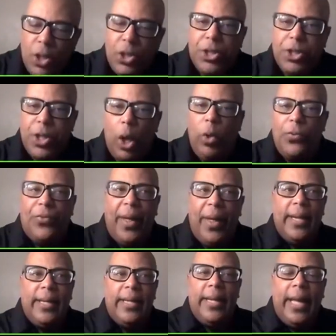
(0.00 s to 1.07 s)
So
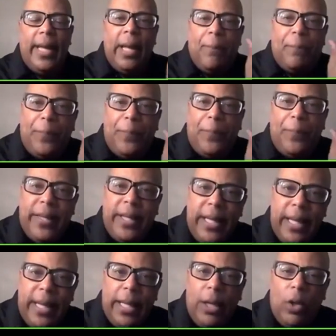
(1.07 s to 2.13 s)
then,
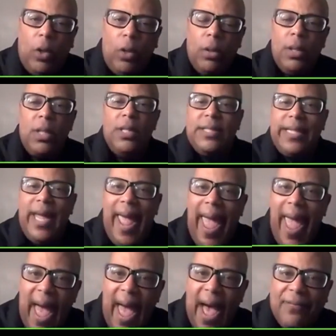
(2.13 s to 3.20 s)
appeal to
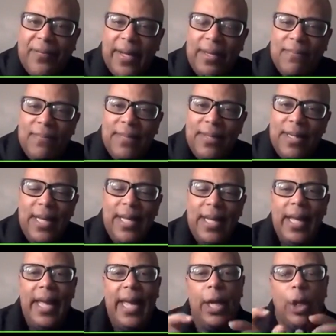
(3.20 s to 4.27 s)
heaven
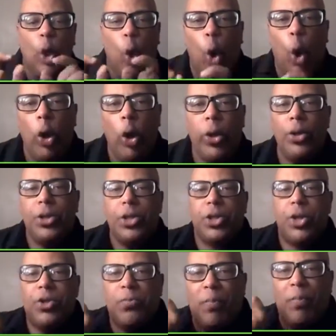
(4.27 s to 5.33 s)
in order
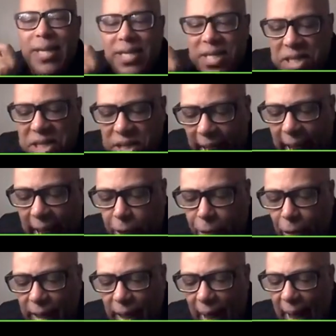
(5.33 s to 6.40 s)
to be
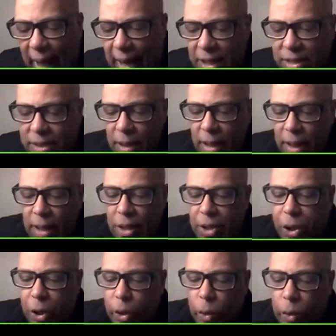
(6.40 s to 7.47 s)
synchronized
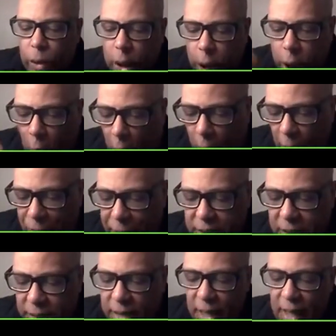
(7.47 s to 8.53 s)
to God.
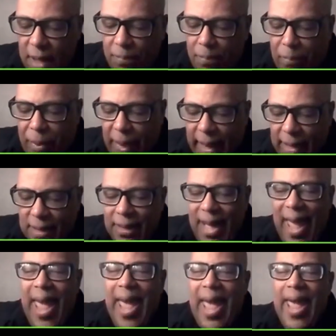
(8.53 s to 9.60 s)
This is being
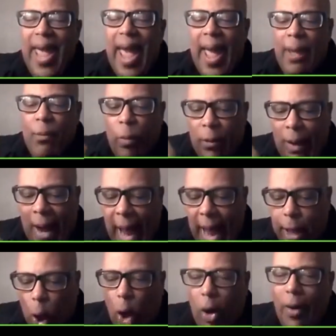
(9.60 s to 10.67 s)
what
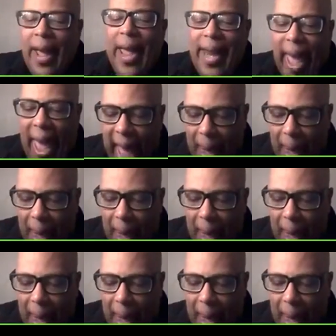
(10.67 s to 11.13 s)
I call an